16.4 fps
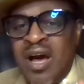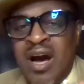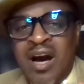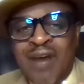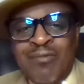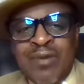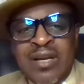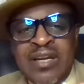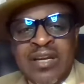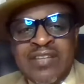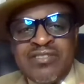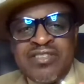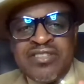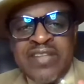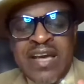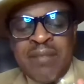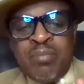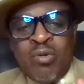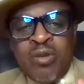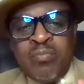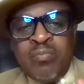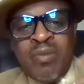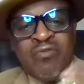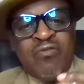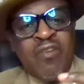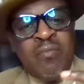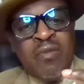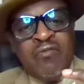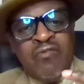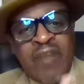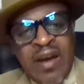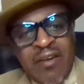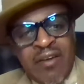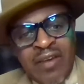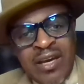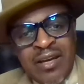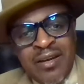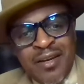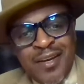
a religious standpoint, but from a very